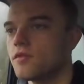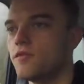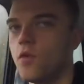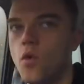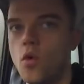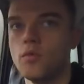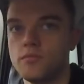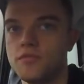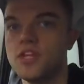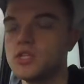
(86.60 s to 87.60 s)
for
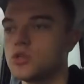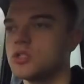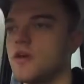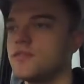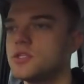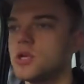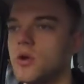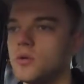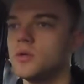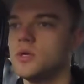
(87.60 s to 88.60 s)
this sort of stuff.
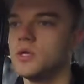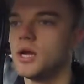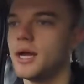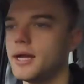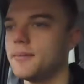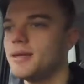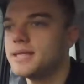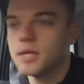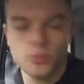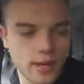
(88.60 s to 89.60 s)
So let's
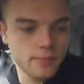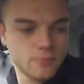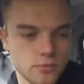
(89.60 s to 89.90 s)
get into it.